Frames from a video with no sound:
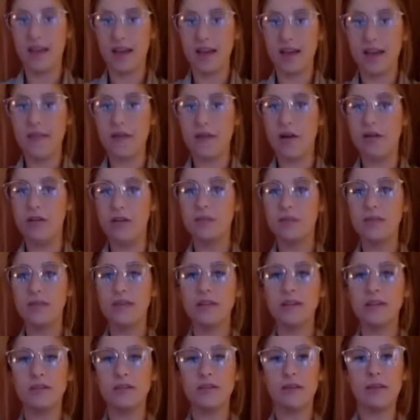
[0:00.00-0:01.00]
I've always
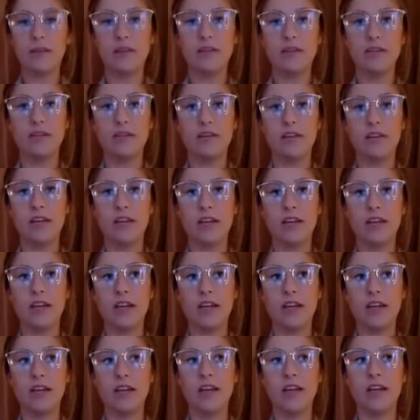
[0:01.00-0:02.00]
been a believer
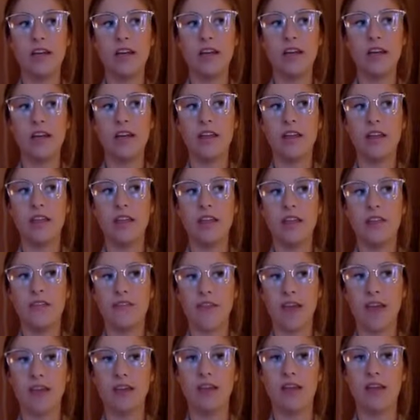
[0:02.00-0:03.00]
in the
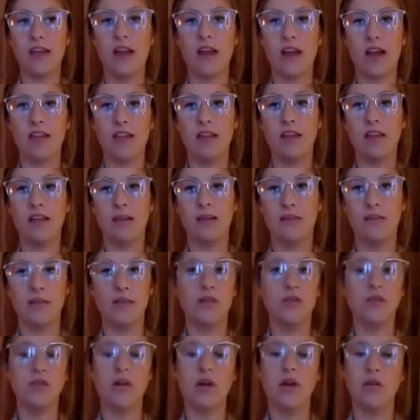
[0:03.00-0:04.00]
fact that I think
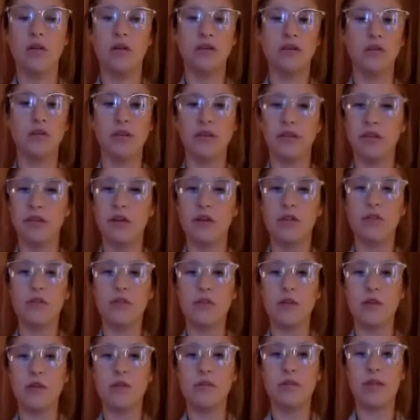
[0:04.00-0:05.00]
companies are always going to go
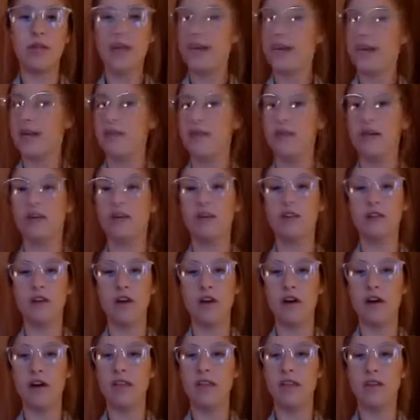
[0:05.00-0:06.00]
remote, pandemic or
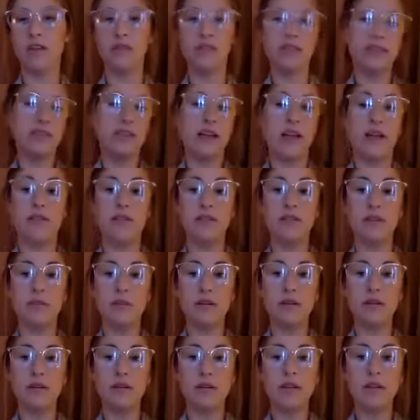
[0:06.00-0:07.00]
not. It was
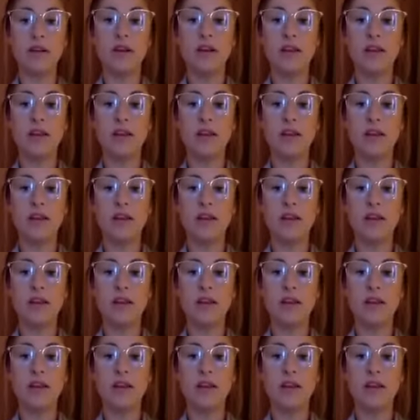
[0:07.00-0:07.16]
inevitable.